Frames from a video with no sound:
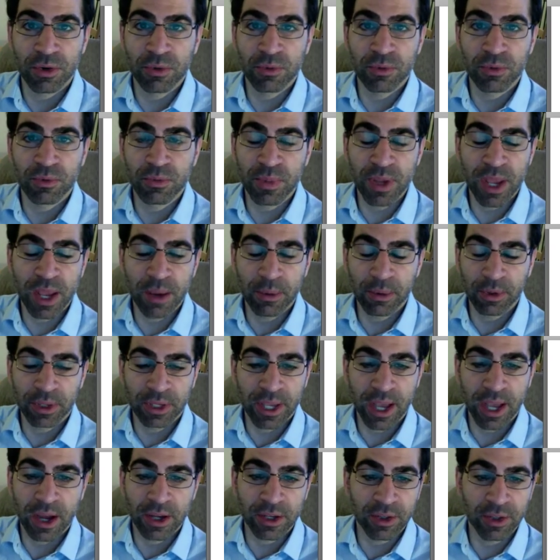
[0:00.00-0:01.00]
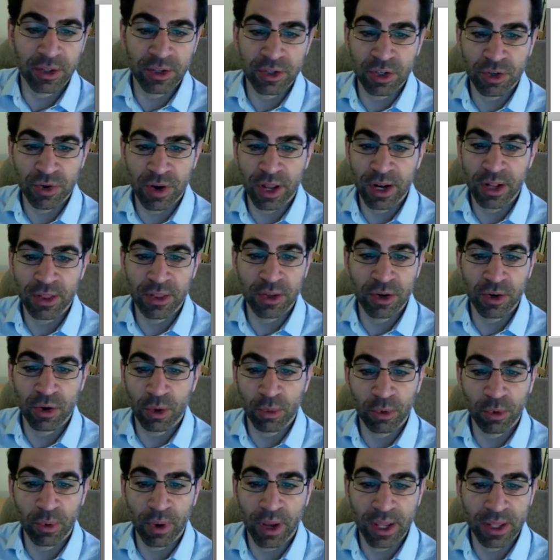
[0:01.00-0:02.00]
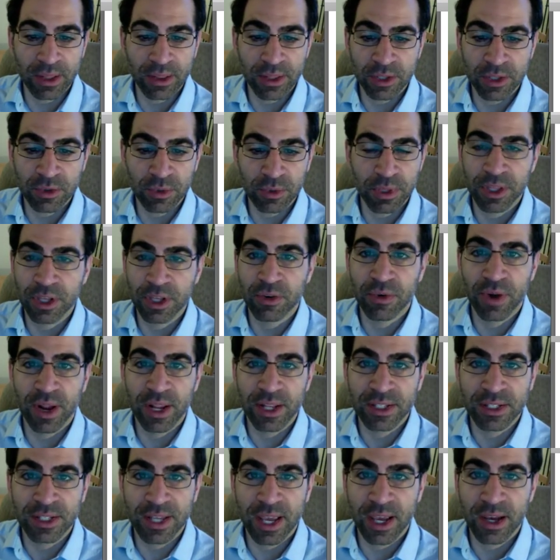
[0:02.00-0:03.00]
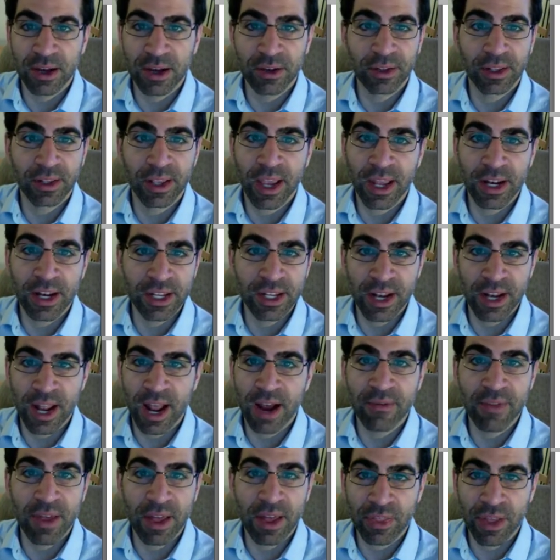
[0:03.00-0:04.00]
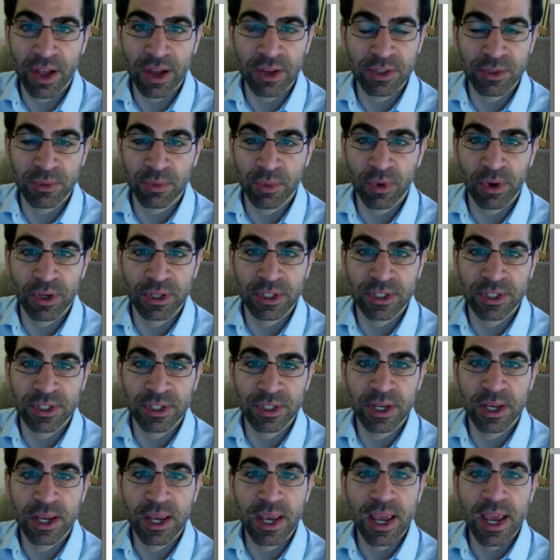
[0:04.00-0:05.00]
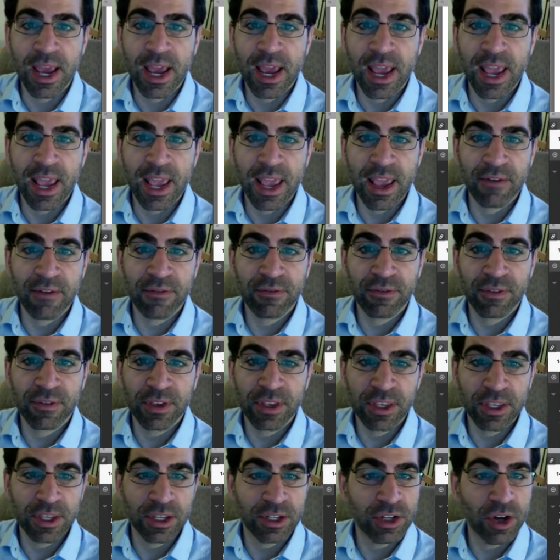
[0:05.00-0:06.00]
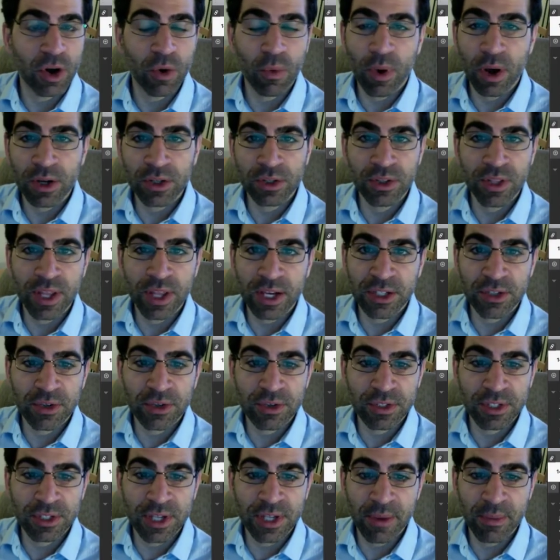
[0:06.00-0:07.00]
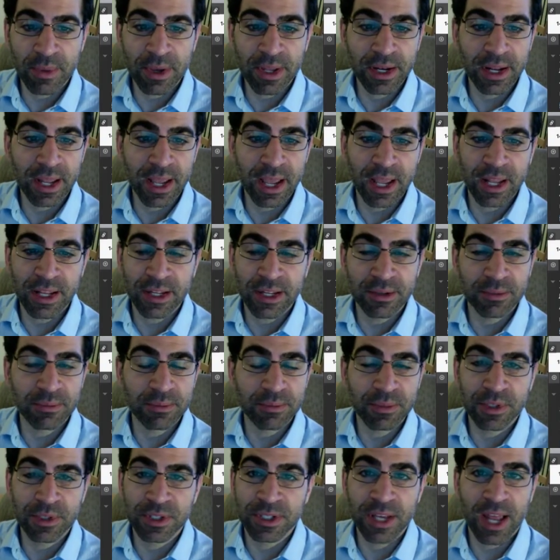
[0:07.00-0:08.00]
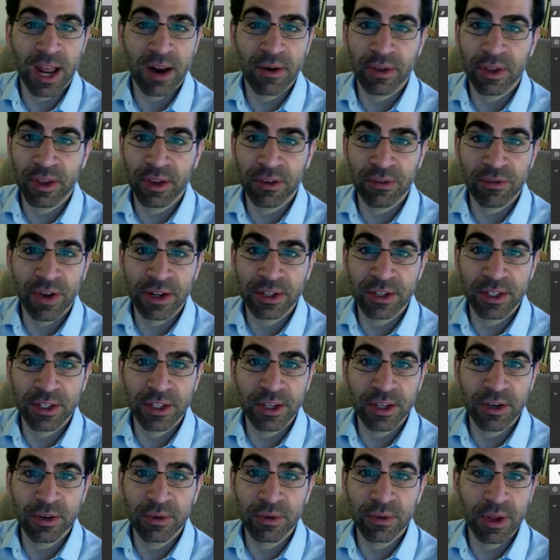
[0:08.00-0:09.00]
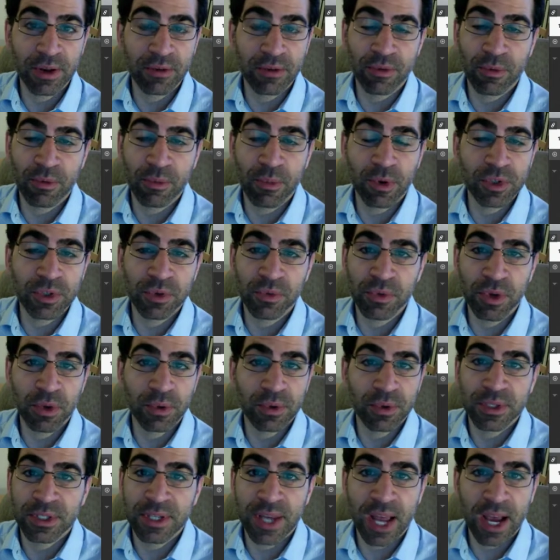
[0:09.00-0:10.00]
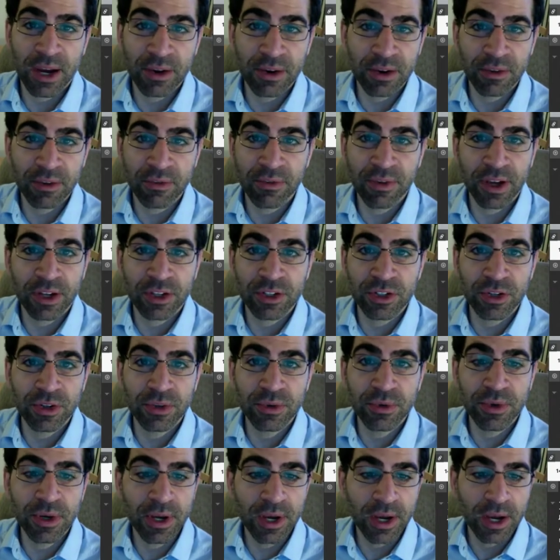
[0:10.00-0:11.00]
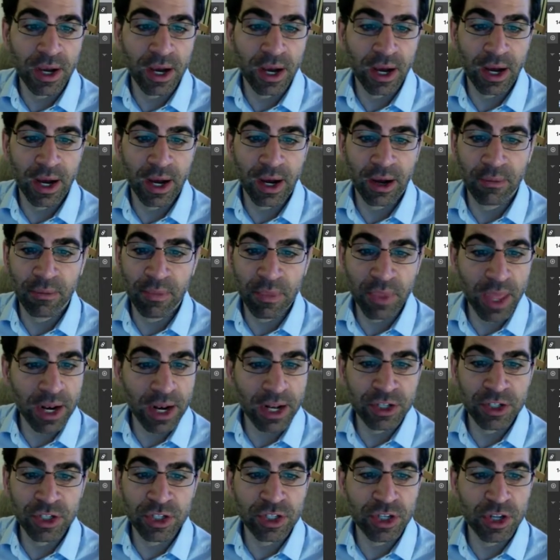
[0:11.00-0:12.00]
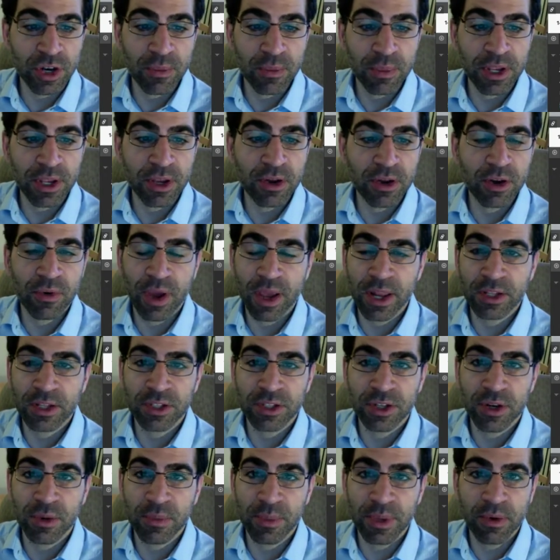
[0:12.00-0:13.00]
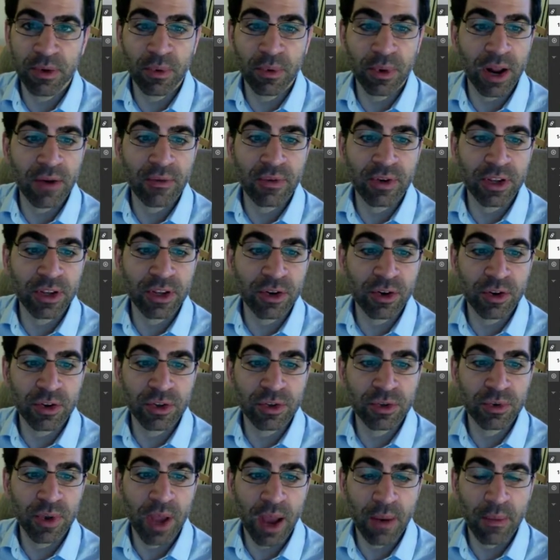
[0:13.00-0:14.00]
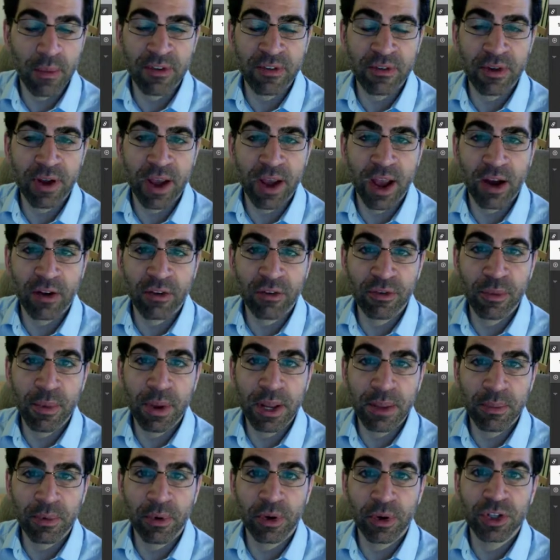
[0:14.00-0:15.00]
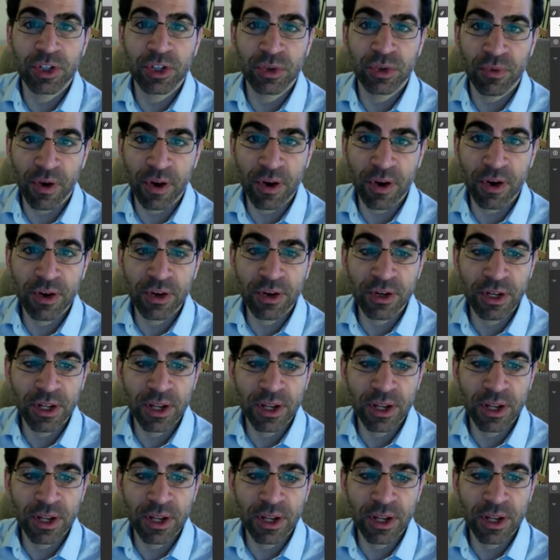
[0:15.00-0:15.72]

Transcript: be able to calculate your grade in the normal way. This would be the grade scale, and you'd have that 1,000 points. If you don't want to do the extra assignment and it's not really affecting you, and for most of you it's not going to affect you, then it's just going to be your grade is going to be whatever yours, however many points you've earned